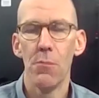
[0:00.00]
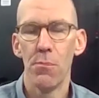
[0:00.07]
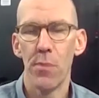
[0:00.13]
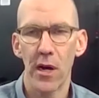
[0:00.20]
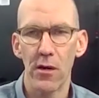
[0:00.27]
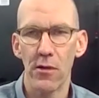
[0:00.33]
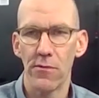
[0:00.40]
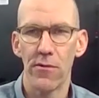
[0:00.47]

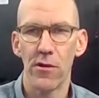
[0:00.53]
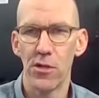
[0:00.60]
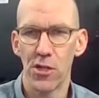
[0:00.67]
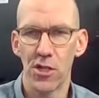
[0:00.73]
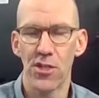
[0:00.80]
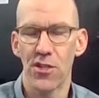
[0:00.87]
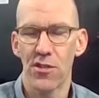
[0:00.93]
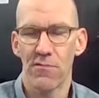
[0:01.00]
better for
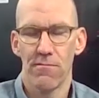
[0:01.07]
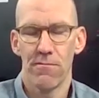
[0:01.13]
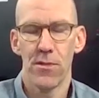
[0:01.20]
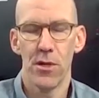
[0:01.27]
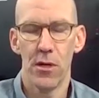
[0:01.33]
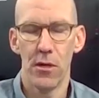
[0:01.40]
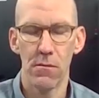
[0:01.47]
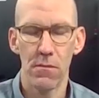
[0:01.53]
just
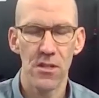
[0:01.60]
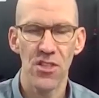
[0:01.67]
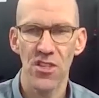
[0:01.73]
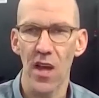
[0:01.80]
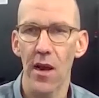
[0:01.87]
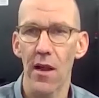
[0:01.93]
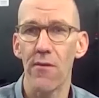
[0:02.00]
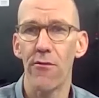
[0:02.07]

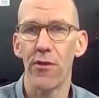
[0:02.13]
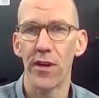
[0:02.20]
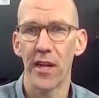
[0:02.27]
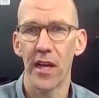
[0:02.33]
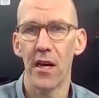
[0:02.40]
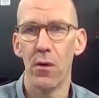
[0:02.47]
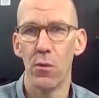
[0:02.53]
set it and forget it,